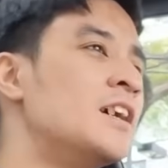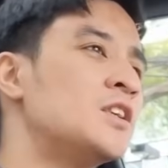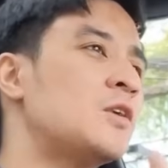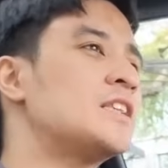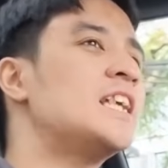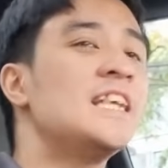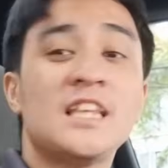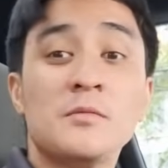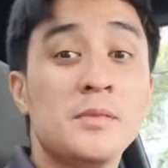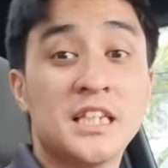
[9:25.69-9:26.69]
So it's a
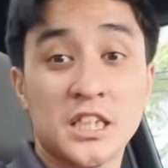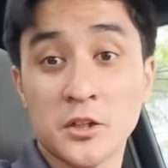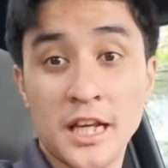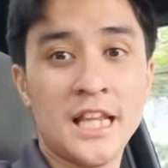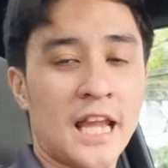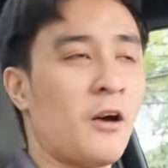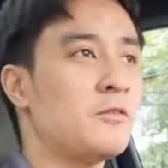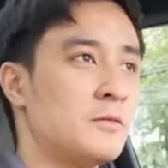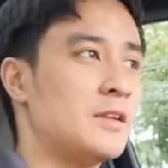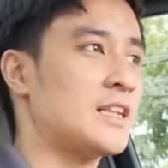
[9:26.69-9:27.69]
little bit surreal now
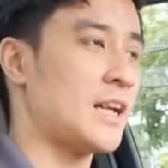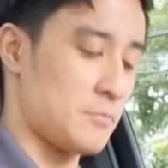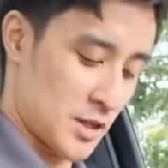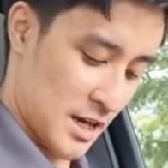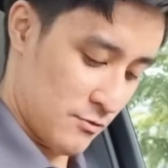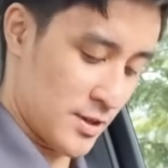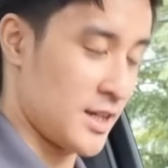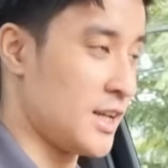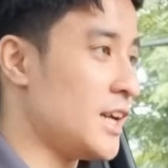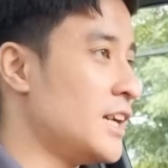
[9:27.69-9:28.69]
that I'm driving